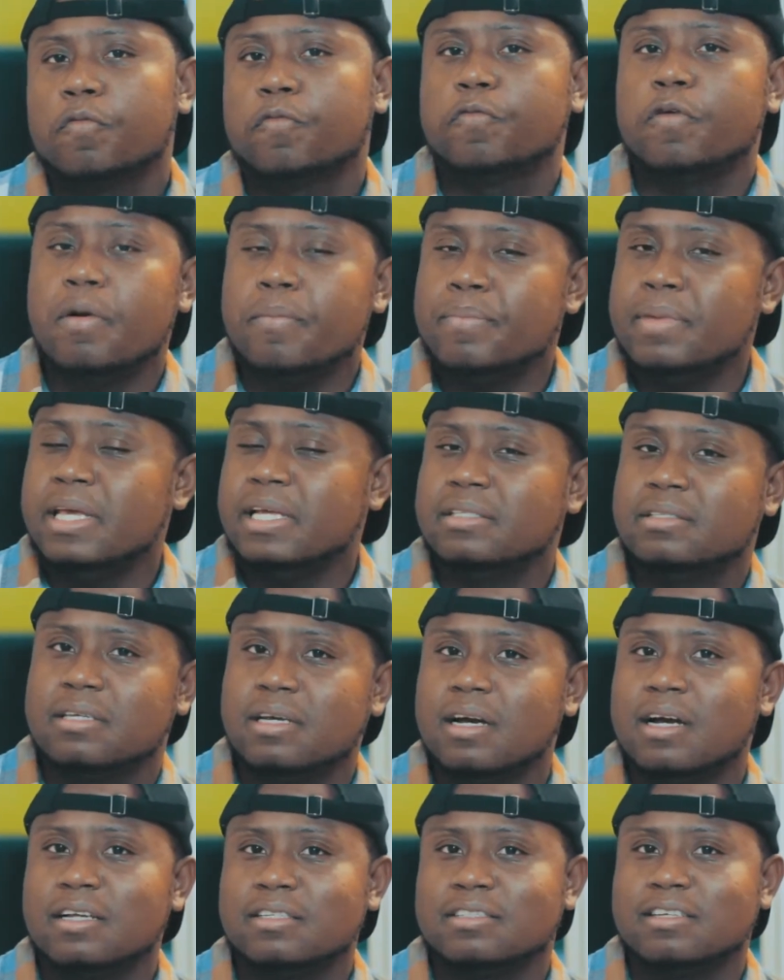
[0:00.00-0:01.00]
for me
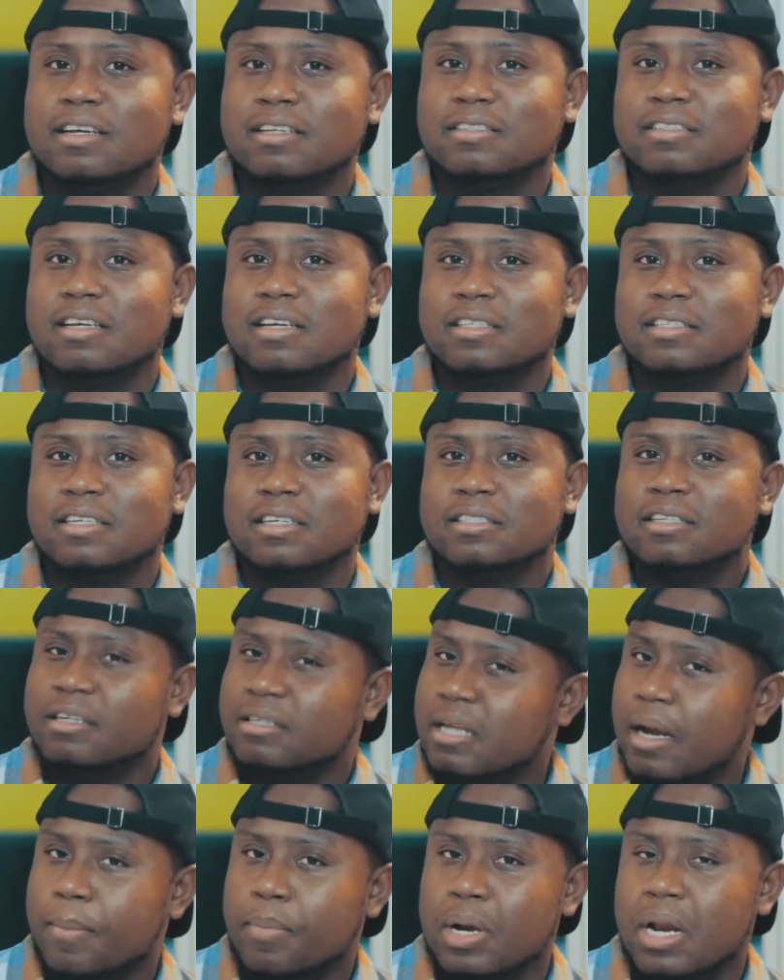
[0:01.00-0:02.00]
to
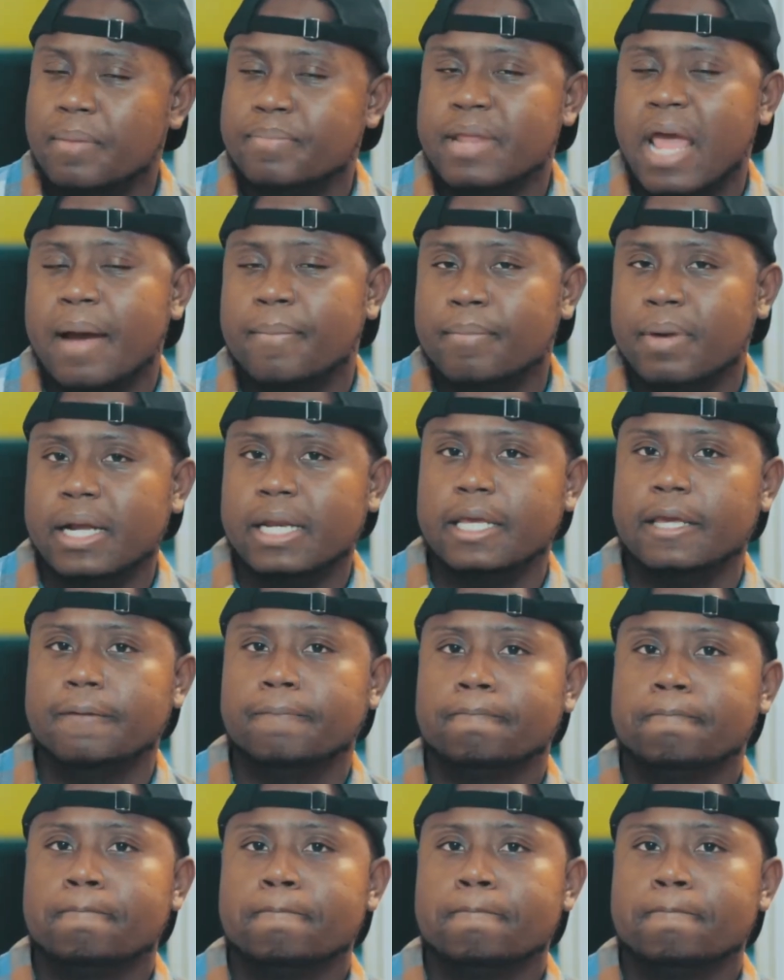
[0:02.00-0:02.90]
double up that money?